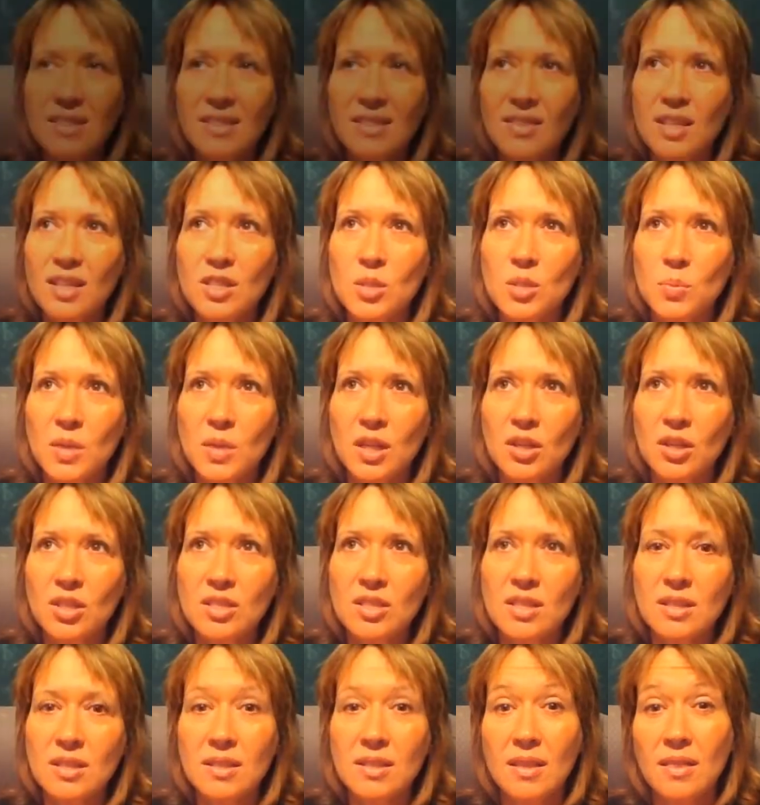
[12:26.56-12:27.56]
It is the
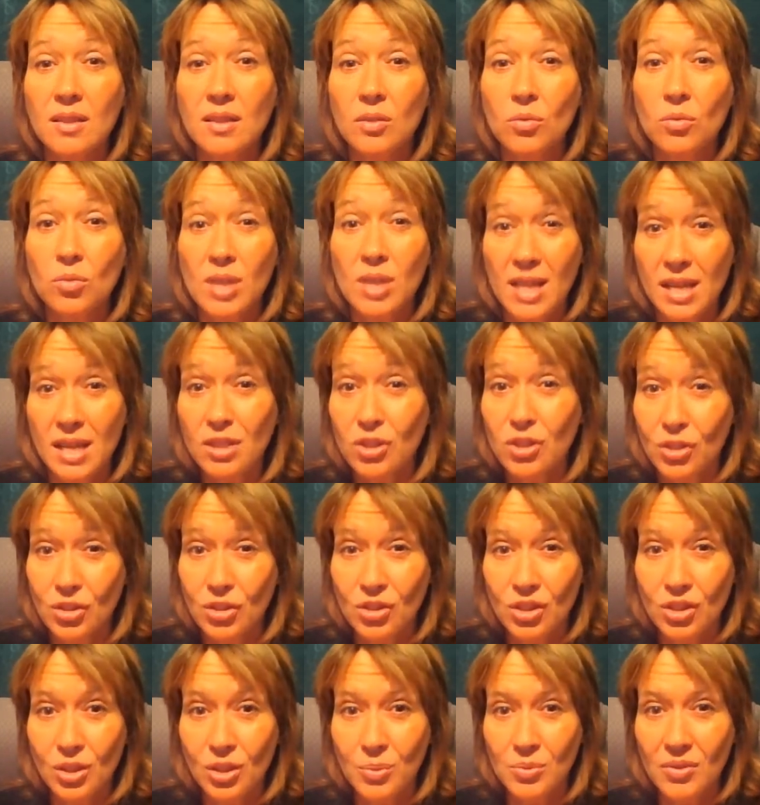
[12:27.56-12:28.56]
experiences and the
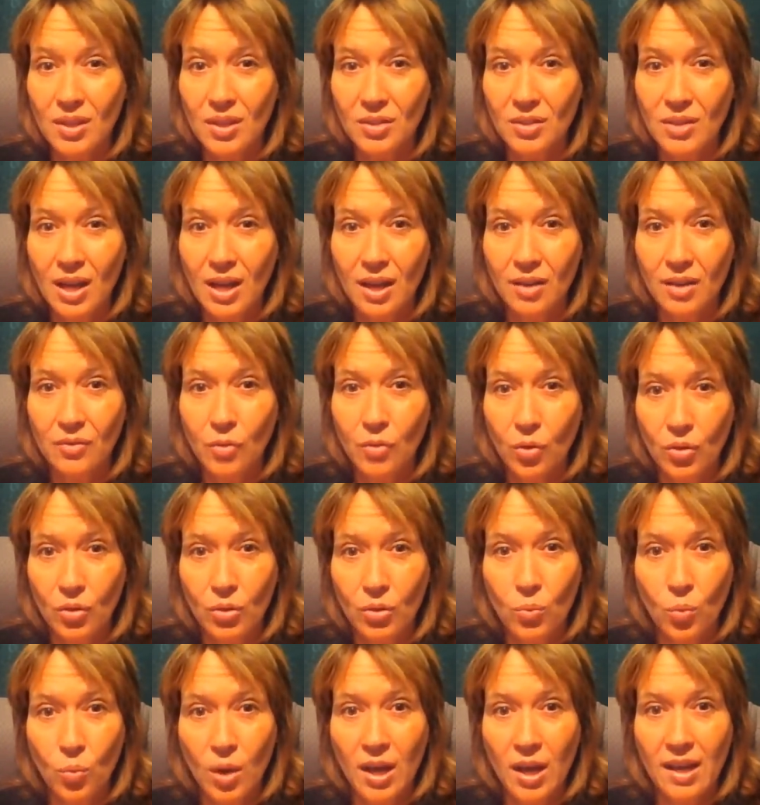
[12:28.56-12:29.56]
relationships that you have
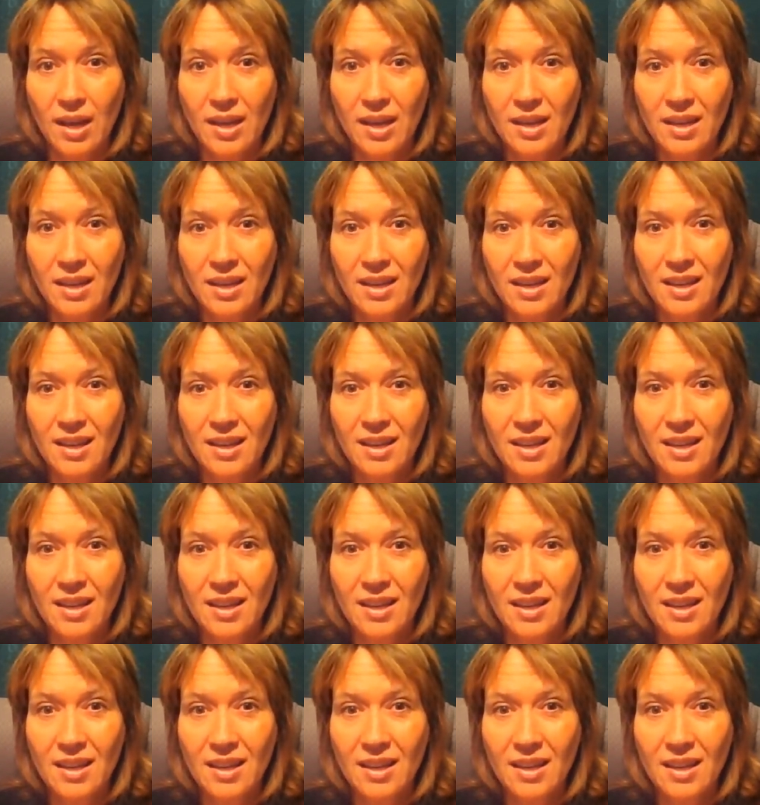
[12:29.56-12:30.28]
on the way